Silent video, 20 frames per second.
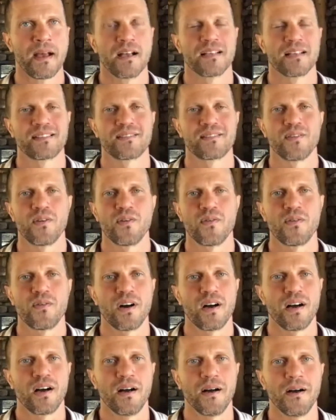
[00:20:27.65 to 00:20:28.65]

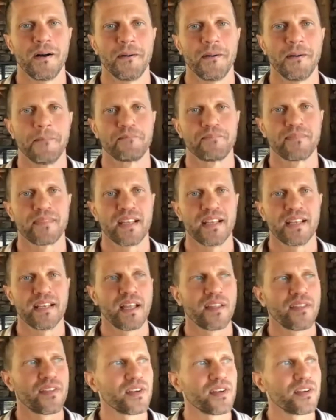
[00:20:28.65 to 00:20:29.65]
So
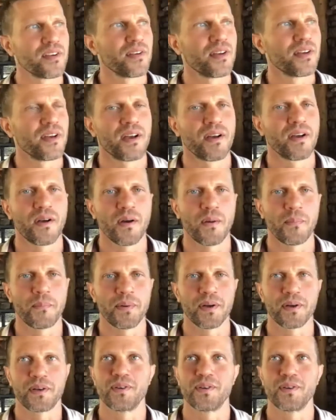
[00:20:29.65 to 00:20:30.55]
another